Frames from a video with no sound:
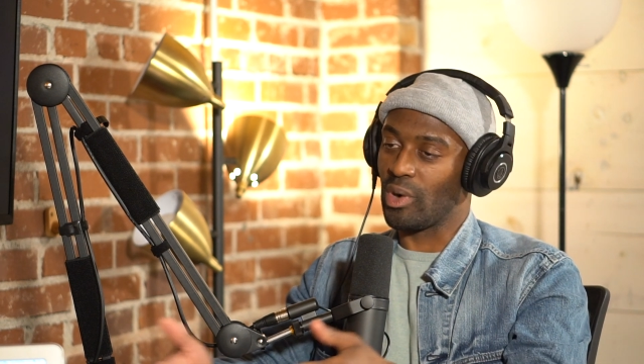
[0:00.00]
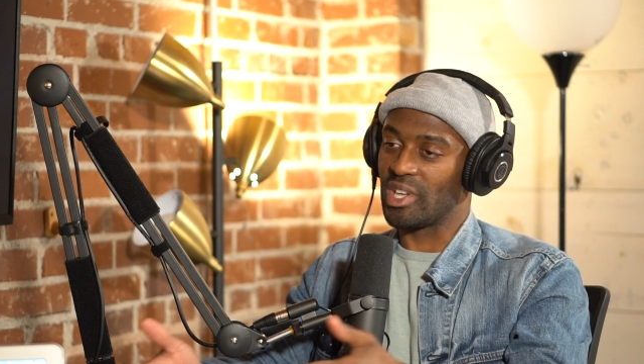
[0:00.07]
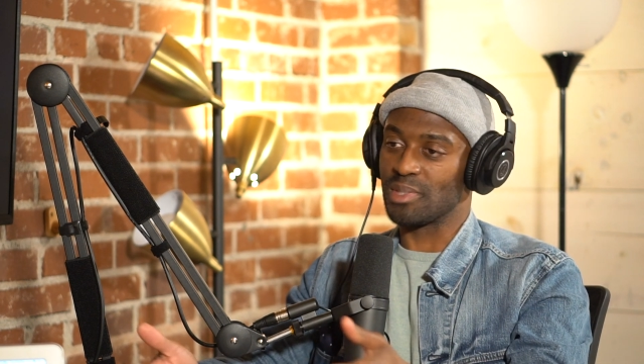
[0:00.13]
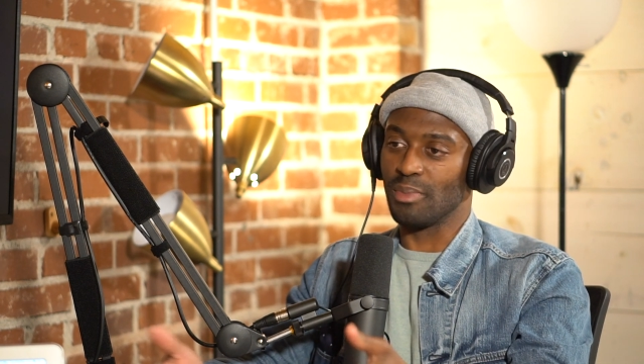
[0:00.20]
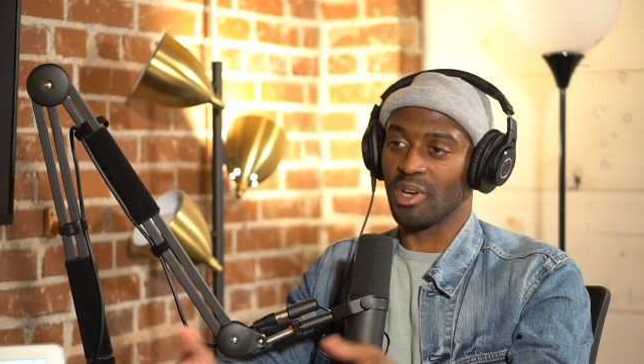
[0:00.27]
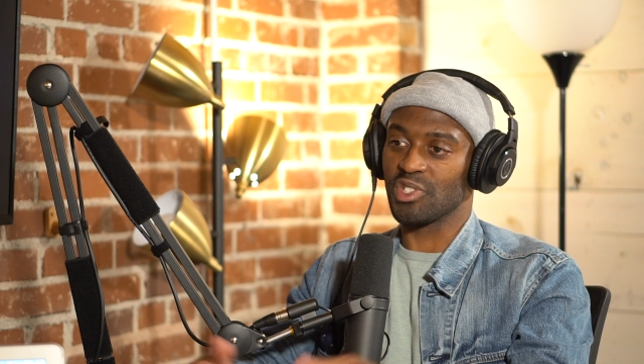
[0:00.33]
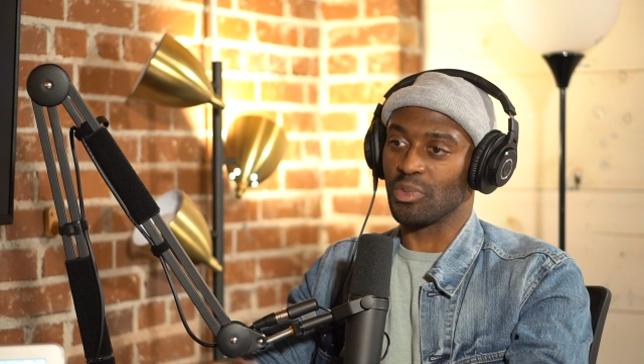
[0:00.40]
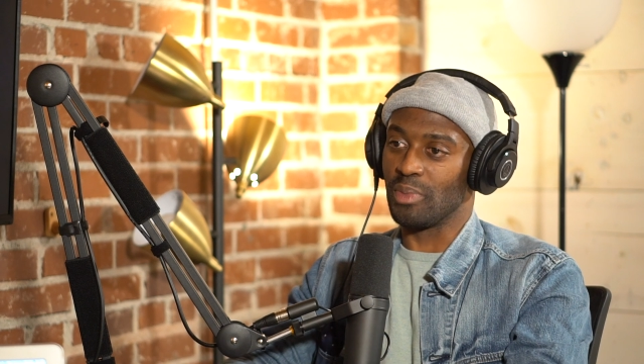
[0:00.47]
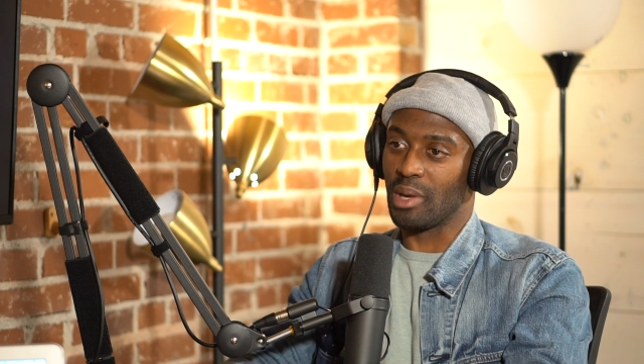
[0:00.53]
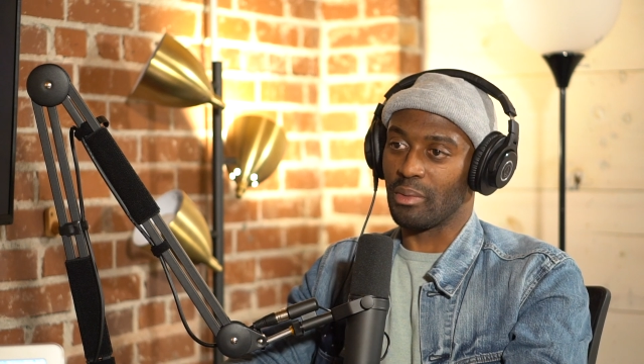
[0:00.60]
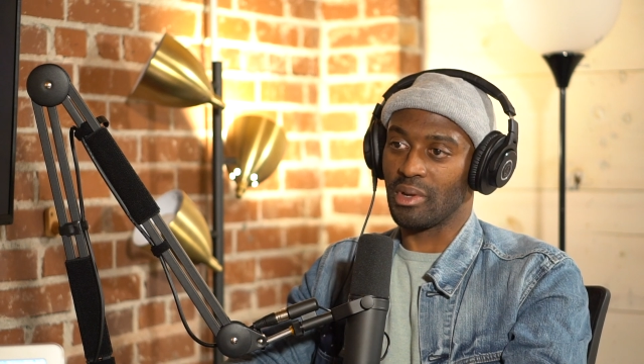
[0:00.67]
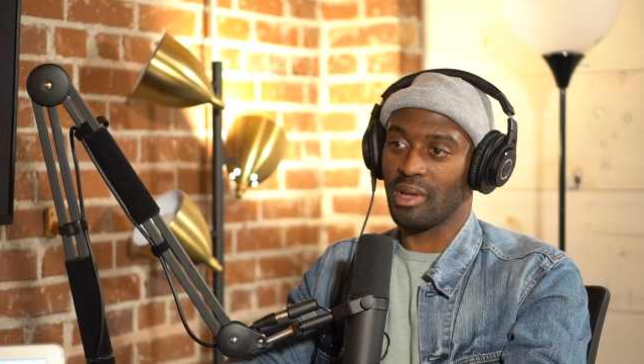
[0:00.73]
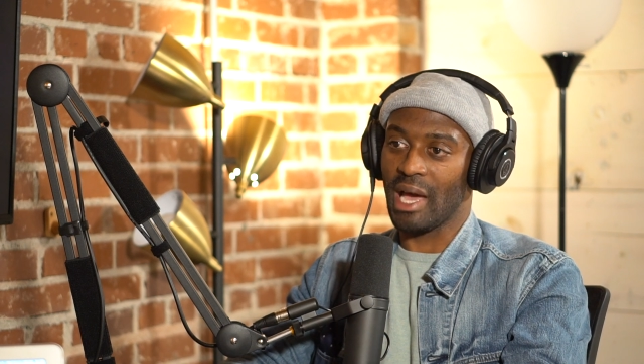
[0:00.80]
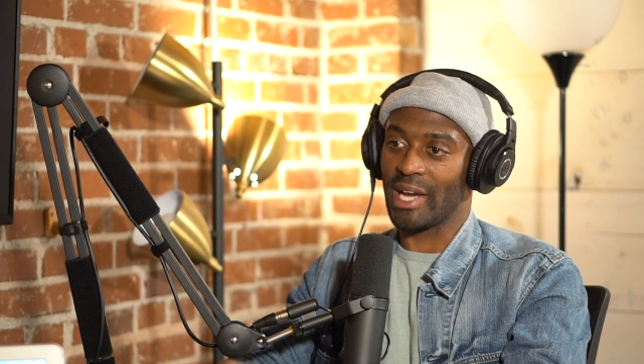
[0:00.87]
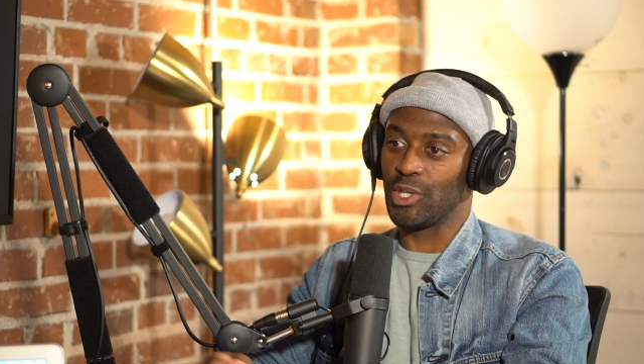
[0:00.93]
to where it's muscle
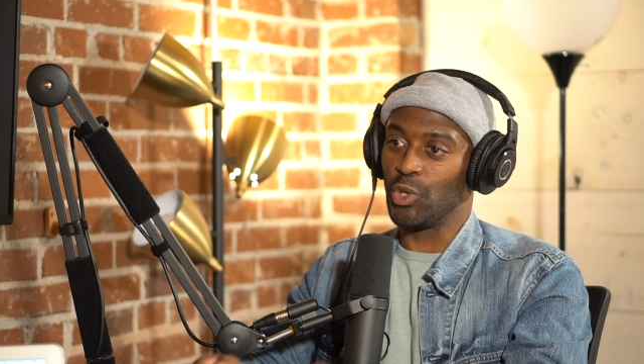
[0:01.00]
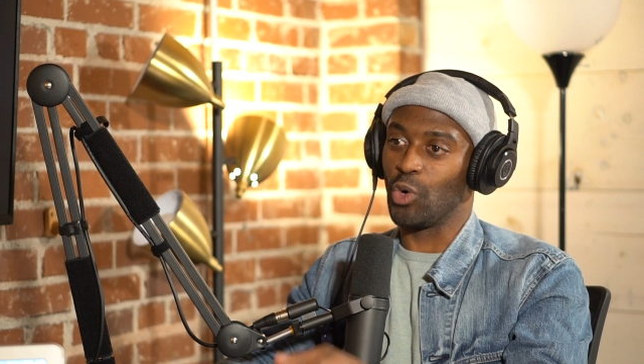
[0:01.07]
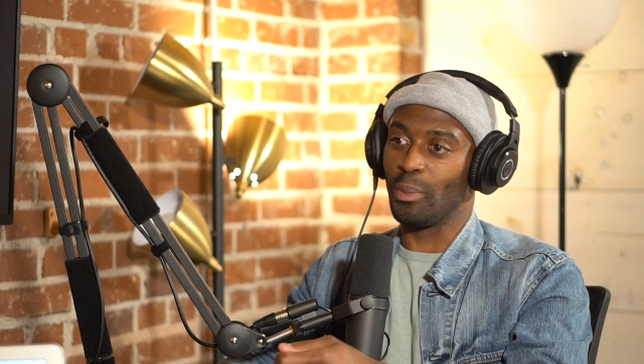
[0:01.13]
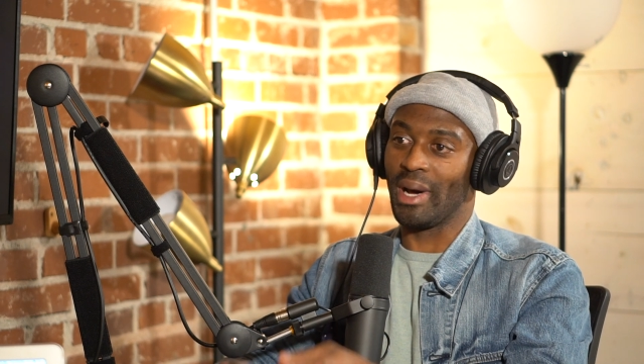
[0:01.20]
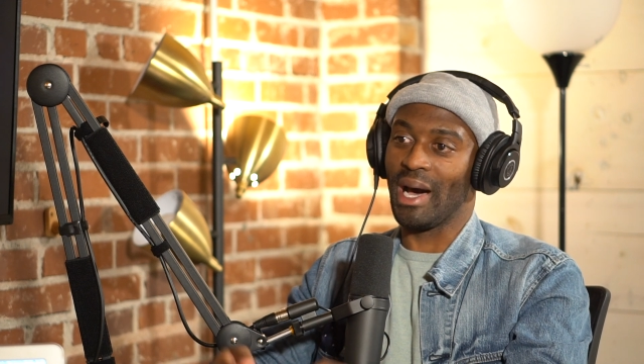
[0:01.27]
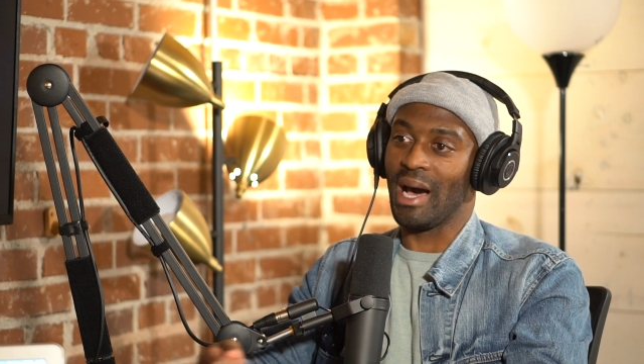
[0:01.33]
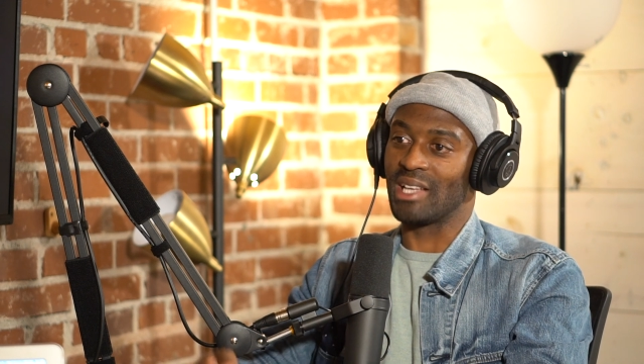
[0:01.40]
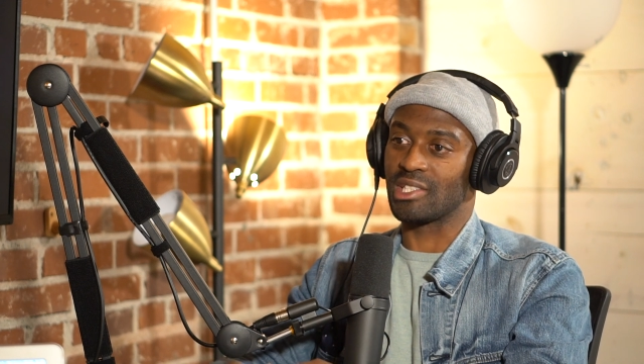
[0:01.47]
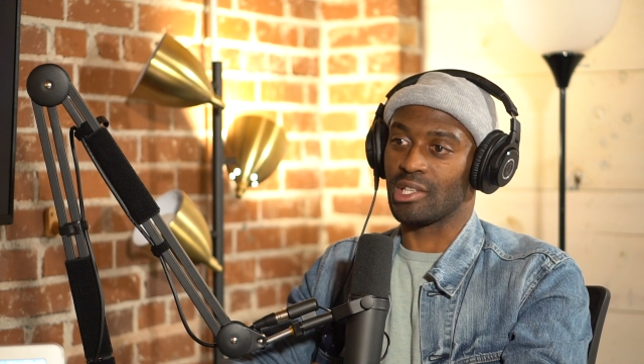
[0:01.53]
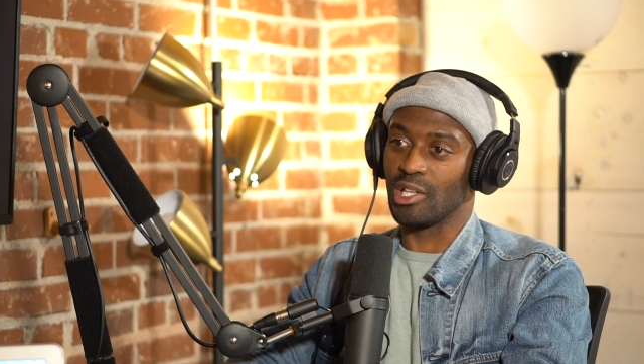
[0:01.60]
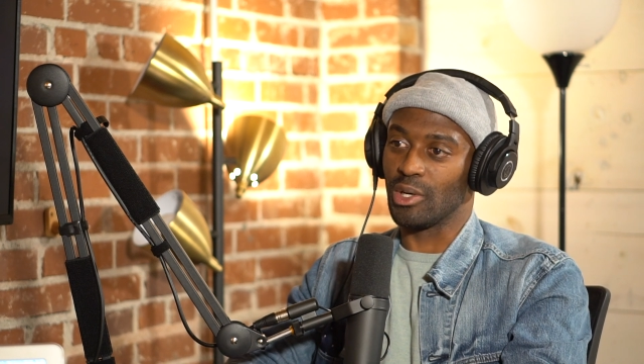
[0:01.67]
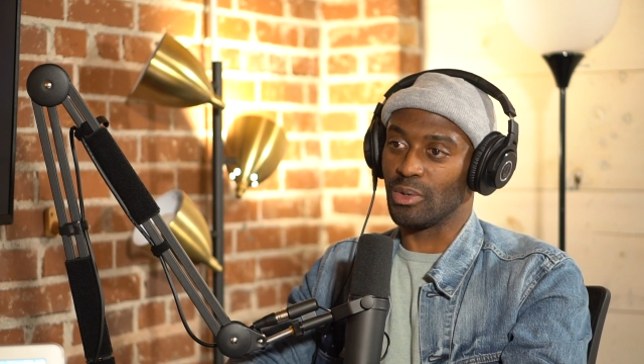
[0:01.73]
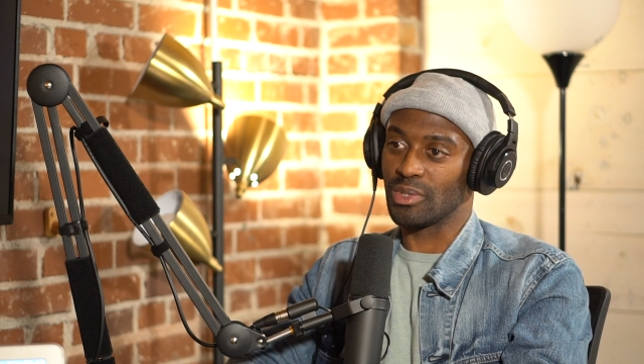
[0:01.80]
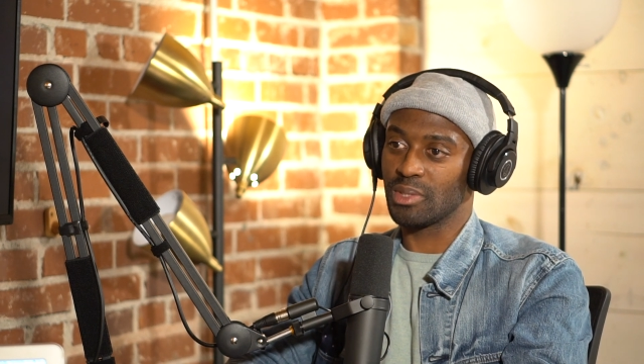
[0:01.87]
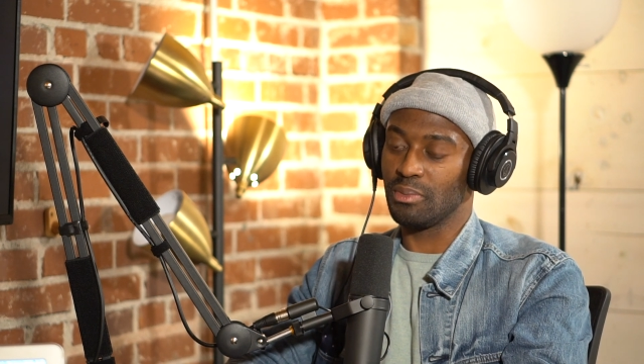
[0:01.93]
memory. I can do it with my
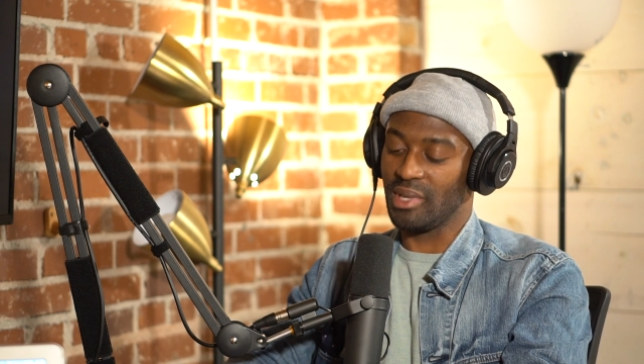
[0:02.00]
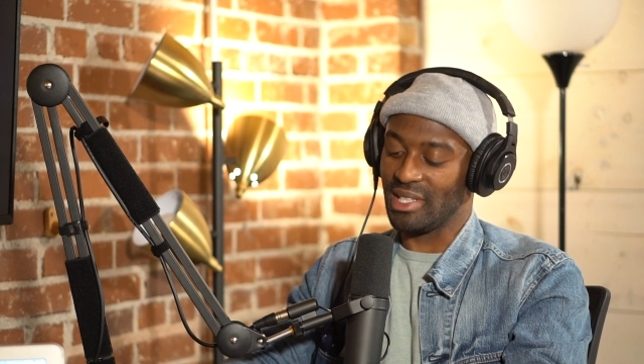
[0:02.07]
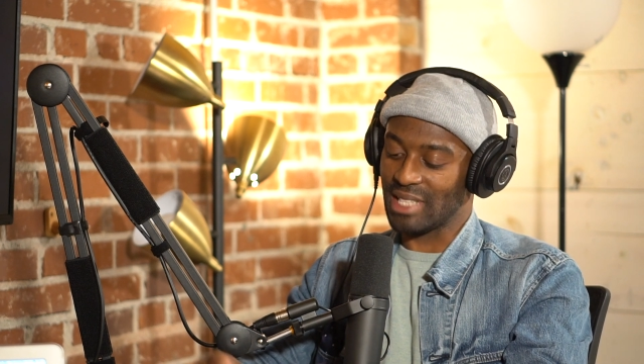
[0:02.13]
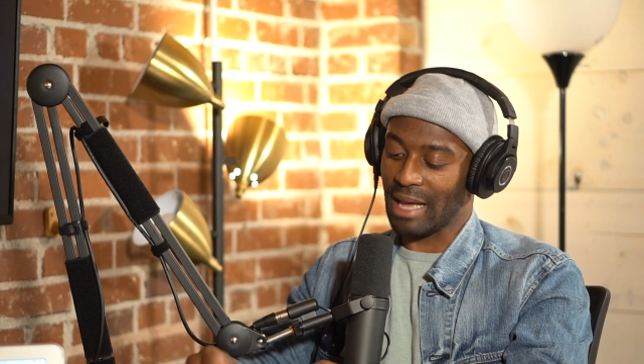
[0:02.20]
eyes closed